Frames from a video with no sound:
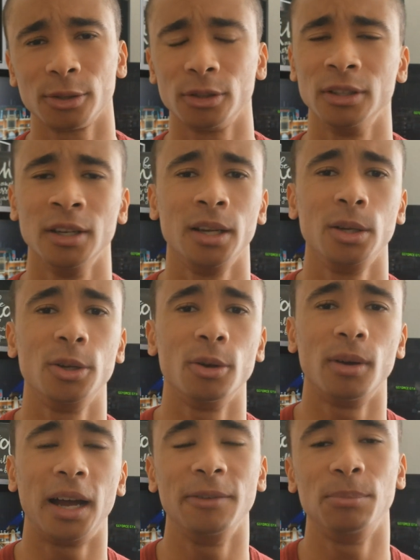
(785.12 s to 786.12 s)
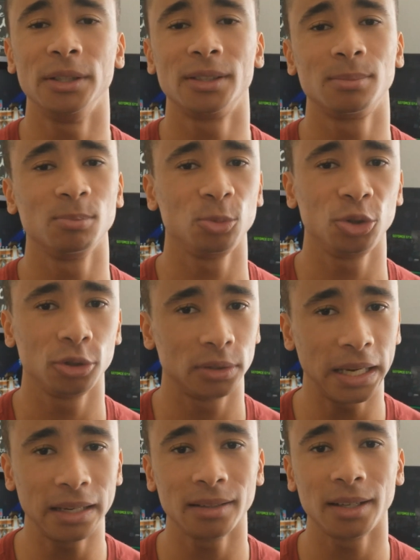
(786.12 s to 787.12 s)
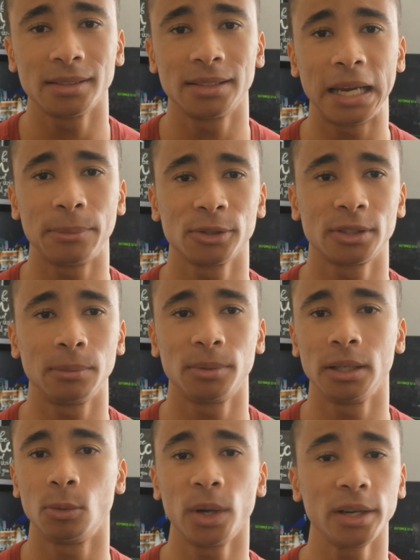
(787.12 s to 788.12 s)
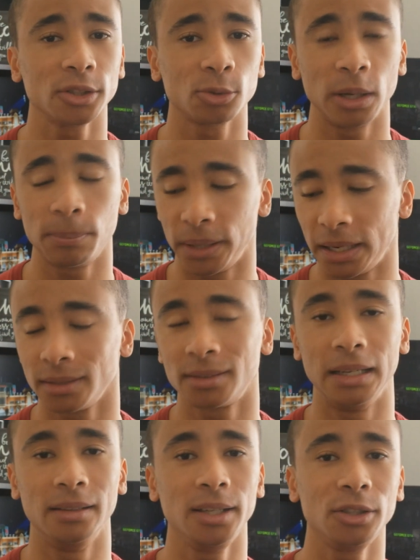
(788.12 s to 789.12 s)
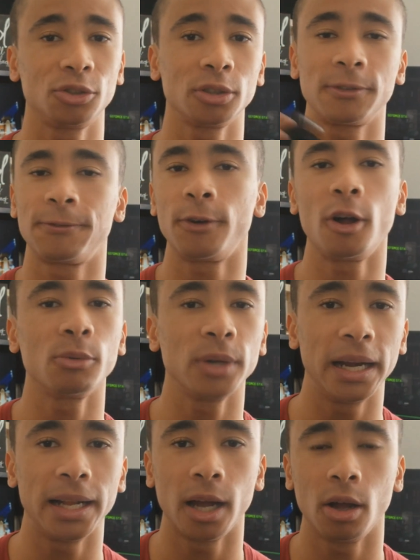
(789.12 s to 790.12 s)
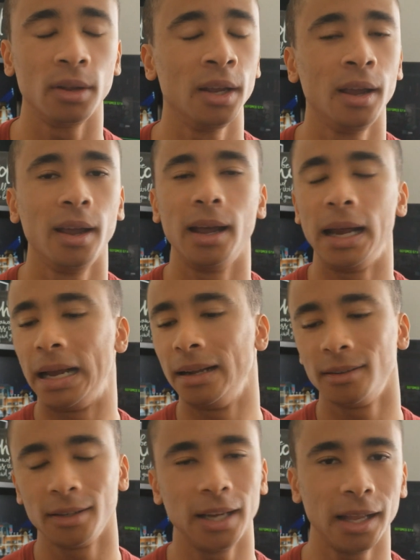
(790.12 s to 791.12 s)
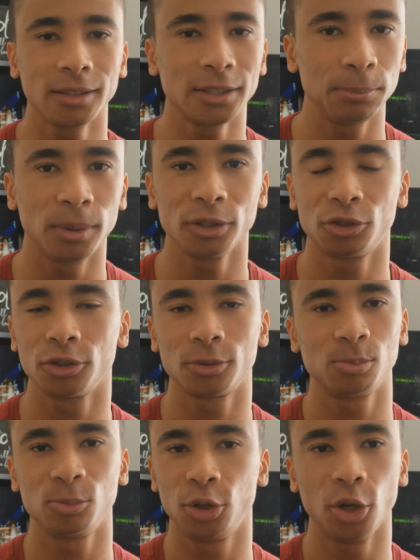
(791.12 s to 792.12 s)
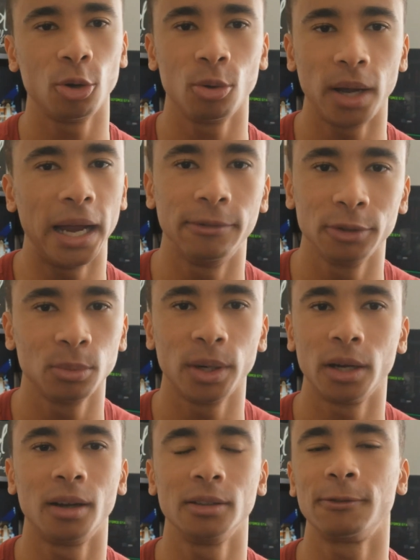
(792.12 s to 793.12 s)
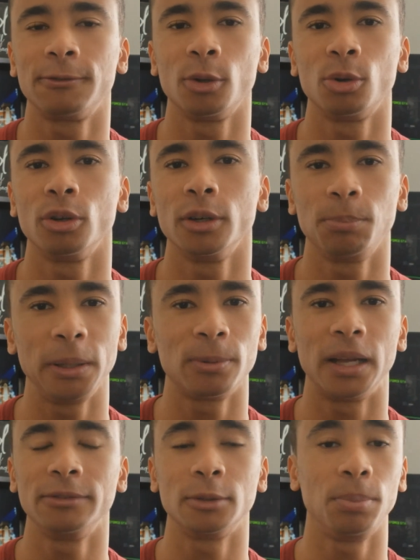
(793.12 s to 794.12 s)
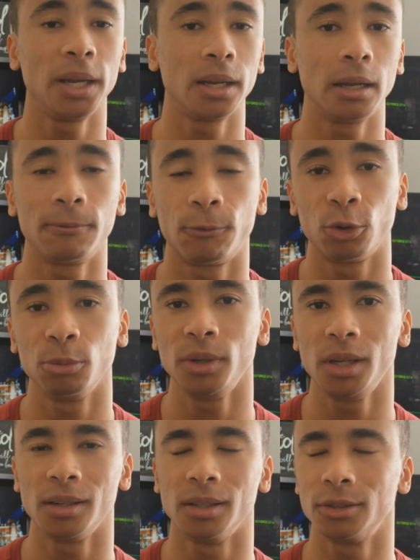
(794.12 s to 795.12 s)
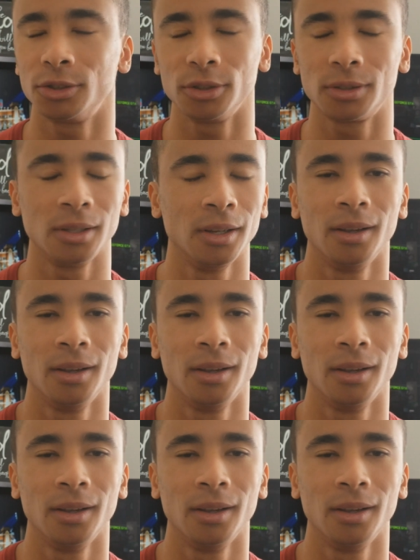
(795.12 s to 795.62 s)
or I've been taking an exam or something, wearing sweatpants, and these just fall right out, and the Galaxy Buds just go everywhere on the floor. People have to pick it up for me, and it's just,